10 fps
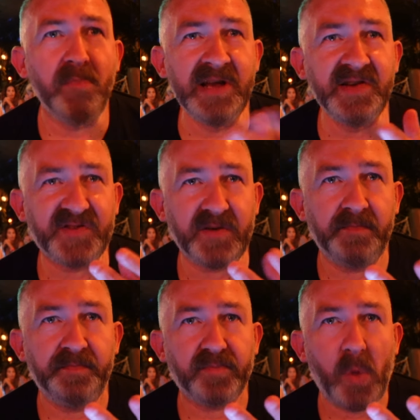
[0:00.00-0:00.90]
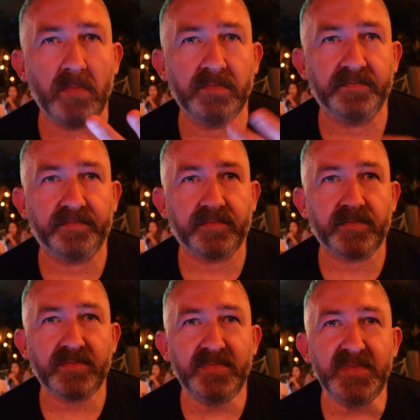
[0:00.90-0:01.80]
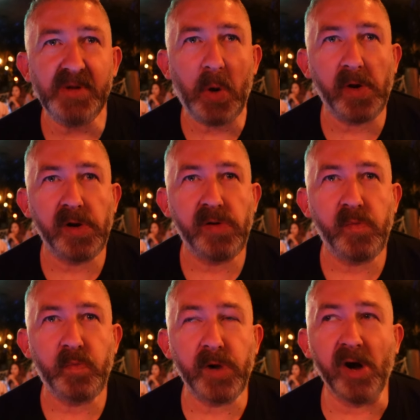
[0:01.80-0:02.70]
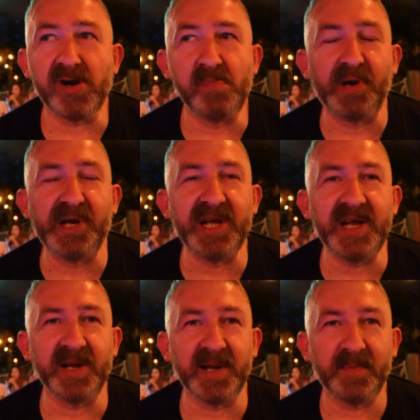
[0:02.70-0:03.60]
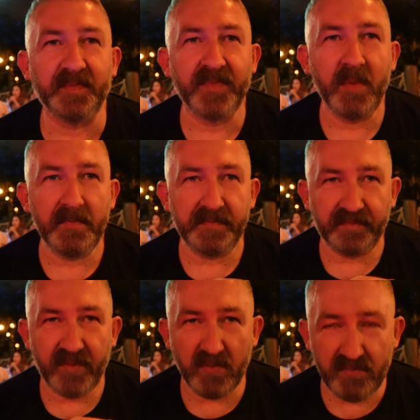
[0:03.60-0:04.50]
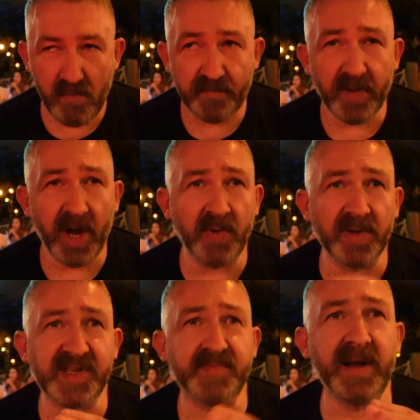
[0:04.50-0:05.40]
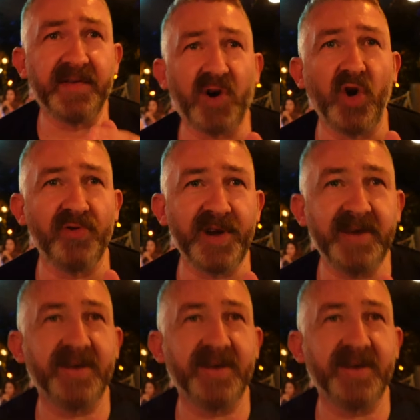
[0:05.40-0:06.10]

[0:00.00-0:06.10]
Mint. Are you getting the essence of being on a Caribbean beach? Caribbean oh, completely. Beach? Oh, you want the smell of chlorine.